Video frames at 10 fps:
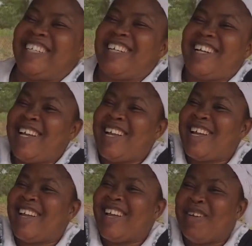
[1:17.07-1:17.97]
me, I know come
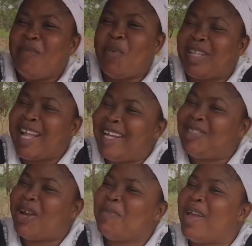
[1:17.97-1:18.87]
out again. What's the
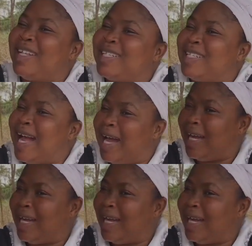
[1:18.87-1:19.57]
enjoyment now?